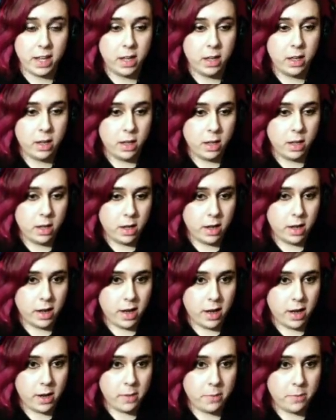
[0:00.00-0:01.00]

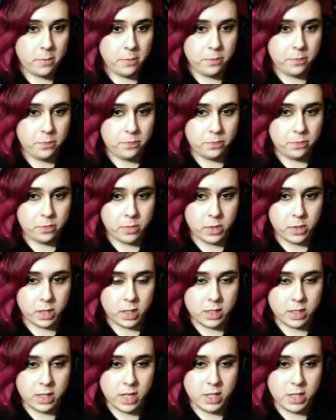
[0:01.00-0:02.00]

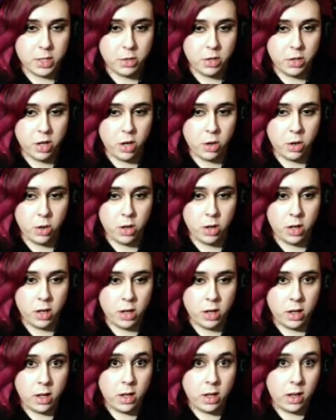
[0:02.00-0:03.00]
Um, as you know,
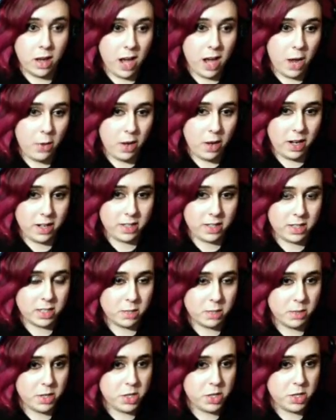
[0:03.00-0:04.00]
I ran into
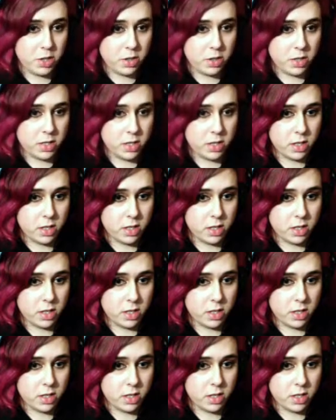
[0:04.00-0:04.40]
some issues.